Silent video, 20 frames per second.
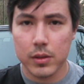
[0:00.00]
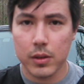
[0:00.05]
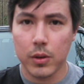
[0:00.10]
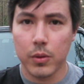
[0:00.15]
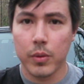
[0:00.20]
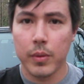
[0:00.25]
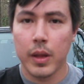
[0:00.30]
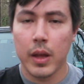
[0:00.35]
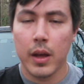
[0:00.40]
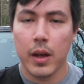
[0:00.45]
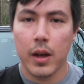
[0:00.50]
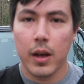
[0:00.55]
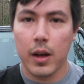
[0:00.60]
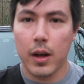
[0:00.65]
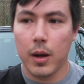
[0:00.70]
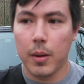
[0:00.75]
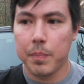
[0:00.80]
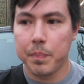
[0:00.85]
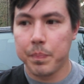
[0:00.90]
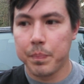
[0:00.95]
So
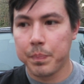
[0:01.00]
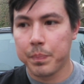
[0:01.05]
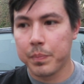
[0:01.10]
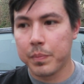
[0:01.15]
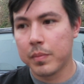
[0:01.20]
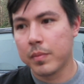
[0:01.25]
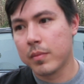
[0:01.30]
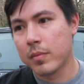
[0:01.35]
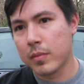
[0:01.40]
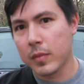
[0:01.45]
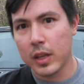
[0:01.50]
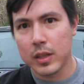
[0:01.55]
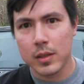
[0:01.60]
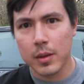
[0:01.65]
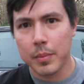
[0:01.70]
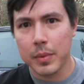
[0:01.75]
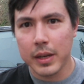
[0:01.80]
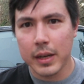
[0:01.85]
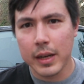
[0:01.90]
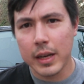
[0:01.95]
that's
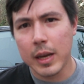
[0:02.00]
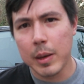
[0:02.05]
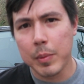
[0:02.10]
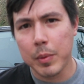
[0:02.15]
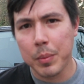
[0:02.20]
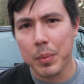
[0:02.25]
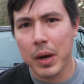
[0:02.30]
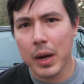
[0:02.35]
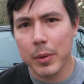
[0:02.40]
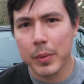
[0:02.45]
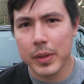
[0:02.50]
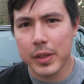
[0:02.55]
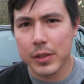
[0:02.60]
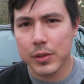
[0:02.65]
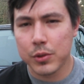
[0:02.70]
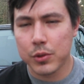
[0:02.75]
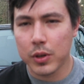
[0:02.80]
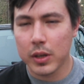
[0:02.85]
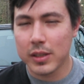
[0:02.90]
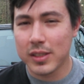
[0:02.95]
something to keep in mind with
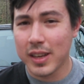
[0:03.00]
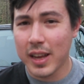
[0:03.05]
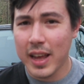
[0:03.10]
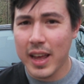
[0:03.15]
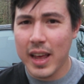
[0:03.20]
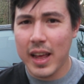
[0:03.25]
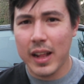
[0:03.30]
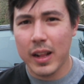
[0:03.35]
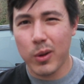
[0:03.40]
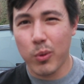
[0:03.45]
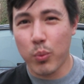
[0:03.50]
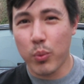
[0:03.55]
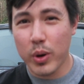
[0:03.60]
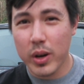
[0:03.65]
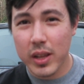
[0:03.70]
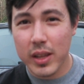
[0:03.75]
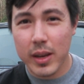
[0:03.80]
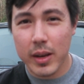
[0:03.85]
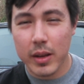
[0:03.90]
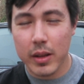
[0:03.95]
these trucks.
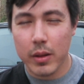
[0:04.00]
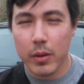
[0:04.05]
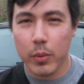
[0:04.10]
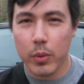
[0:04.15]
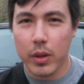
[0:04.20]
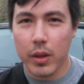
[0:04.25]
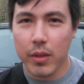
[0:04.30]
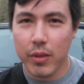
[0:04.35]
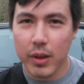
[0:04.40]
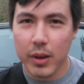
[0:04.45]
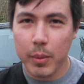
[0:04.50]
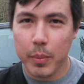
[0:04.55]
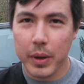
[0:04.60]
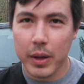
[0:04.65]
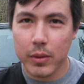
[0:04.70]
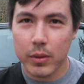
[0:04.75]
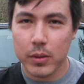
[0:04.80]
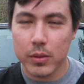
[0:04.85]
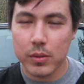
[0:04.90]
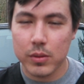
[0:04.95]
Really, the thing
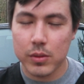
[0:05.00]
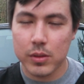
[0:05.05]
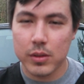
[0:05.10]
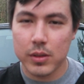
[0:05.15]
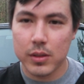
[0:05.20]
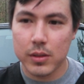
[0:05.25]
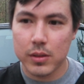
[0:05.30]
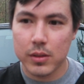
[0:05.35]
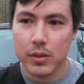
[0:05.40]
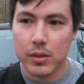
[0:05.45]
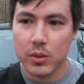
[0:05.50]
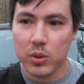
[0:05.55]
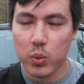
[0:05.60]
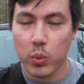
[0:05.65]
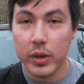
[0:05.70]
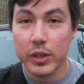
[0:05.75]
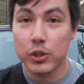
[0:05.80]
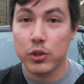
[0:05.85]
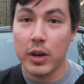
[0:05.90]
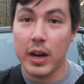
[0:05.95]
about those
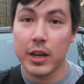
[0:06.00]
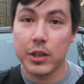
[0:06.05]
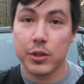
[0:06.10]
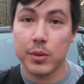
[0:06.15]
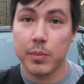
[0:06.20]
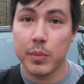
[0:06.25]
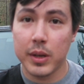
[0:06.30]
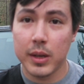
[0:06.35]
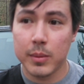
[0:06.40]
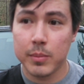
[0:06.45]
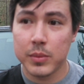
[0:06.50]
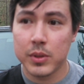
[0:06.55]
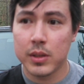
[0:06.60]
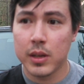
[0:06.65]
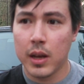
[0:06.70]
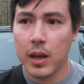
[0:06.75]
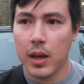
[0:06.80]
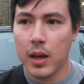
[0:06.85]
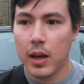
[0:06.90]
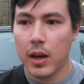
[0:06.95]
twin traction
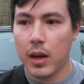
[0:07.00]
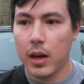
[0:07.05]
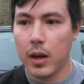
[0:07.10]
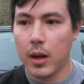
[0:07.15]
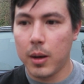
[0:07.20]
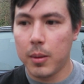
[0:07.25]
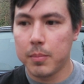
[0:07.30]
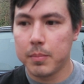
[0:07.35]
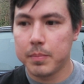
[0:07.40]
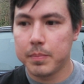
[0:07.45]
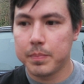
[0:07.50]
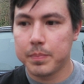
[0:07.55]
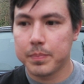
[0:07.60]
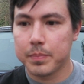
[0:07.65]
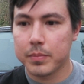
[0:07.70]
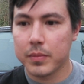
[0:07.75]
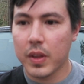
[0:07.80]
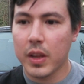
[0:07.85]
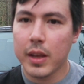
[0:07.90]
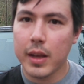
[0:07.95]
beams,
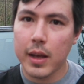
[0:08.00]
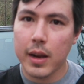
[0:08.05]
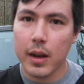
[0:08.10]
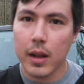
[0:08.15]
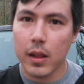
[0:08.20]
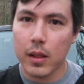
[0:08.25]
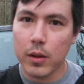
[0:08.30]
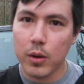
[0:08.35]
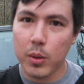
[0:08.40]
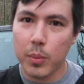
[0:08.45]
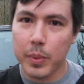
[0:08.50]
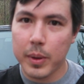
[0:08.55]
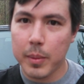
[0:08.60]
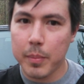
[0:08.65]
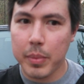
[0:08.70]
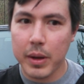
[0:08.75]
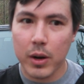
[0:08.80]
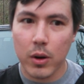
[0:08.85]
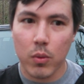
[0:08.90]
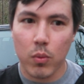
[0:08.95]
you get a little
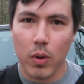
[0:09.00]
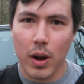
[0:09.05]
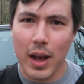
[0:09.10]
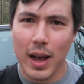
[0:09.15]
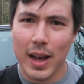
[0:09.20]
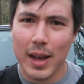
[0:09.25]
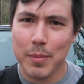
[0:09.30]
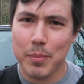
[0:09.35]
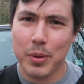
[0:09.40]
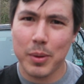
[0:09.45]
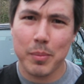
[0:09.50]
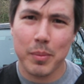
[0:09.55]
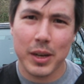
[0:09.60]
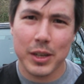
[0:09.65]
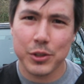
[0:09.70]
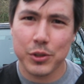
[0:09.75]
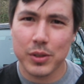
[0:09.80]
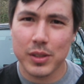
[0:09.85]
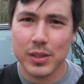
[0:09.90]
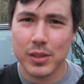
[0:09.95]
bit better ride, but
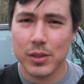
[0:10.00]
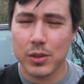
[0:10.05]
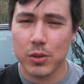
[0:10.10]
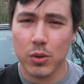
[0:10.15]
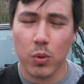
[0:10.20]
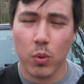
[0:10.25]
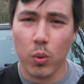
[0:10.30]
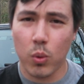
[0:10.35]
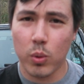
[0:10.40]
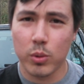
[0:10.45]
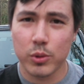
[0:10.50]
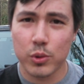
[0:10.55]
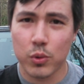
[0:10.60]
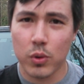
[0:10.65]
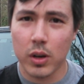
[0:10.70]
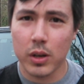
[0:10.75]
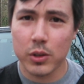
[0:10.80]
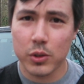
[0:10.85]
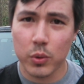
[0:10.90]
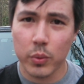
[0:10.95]
mind you, this is an old
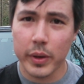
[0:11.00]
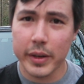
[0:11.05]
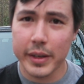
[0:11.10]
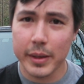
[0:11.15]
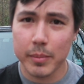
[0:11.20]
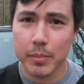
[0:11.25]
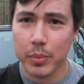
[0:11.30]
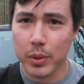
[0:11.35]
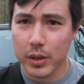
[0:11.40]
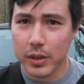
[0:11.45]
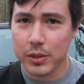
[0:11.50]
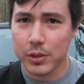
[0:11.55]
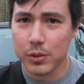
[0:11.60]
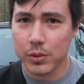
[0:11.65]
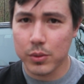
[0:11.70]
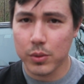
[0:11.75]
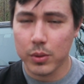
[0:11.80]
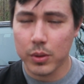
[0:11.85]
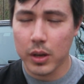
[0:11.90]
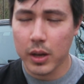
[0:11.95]
truck, 20 plus
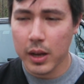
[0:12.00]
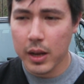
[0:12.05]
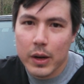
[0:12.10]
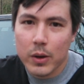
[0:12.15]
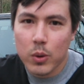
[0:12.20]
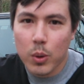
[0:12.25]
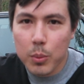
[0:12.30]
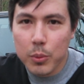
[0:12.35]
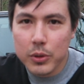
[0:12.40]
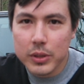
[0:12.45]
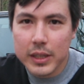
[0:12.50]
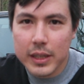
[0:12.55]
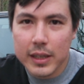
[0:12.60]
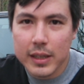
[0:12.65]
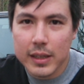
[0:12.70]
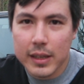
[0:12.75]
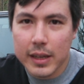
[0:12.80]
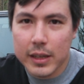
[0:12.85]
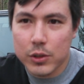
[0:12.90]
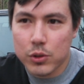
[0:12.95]
years old. Normal
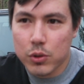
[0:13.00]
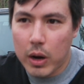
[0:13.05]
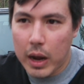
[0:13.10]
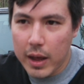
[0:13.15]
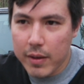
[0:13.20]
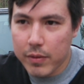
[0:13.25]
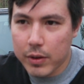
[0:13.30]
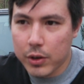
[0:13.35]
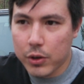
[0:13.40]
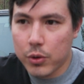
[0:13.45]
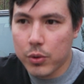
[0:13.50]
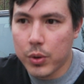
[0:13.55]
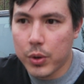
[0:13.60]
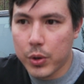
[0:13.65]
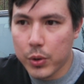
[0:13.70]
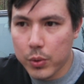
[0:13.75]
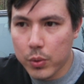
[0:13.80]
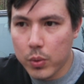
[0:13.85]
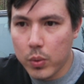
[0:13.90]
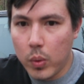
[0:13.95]
day-to-day driving, you
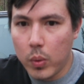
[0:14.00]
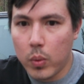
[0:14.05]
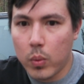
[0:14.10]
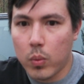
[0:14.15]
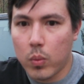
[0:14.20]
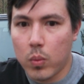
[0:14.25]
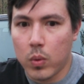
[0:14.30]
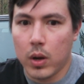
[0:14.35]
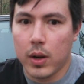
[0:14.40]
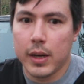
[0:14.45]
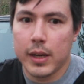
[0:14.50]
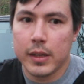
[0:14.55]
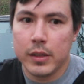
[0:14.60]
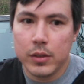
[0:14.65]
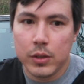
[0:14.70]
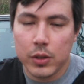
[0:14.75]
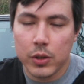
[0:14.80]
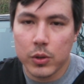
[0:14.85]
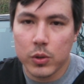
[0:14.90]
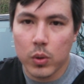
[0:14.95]
do run
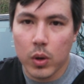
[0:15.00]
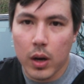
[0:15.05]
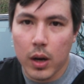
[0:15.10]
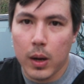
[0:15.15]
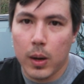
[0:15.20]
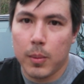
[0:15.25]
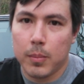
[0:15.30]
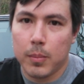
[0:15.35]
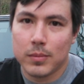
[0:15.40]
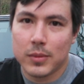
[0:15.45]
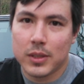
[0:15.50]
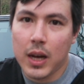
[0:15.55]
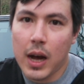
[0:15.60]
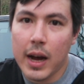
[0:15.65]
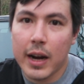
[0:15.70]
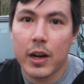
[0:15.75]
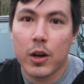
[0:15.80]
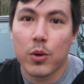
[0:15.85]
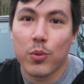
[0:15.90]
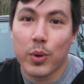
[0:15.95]
into
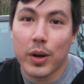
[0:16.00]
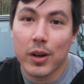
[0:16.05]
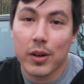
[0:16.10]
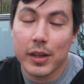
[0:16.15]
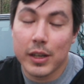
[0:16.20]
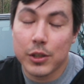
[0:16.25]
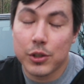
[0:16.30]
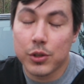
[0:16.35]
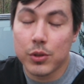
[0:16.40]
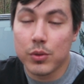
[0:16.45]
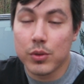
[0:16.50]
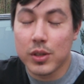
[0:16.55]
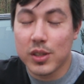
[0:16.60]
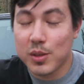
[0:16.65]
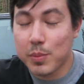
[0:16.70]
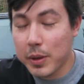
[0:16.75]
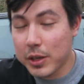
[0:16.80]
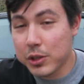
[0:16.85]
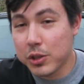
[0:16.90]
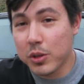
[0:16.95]
tire wear issues,
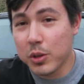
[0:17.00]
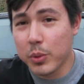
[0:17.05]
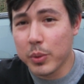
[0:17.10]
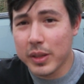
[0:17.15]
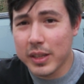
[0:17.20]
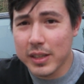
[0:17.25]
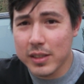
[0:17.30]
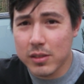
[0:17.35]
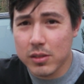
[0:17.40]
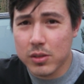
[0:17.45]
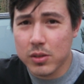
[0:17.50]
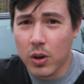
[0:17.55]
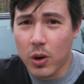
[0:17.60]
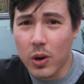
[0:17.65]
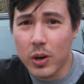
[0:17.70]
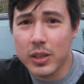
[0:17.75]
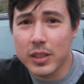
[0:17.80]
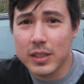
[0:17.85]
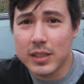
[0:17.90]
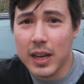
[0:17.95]
especially with these. It's
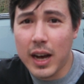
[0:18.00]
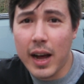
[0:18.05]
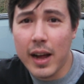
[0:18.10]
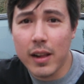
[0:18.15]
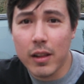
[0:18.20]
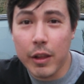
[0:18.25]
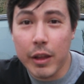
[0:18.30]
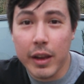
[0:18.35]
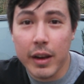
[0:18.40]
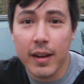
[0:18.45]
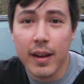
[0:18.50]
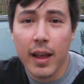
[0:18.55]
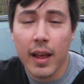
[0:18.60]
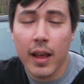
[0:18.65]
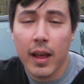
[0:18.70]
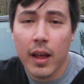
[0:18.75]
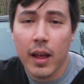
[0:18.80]
hard to dial in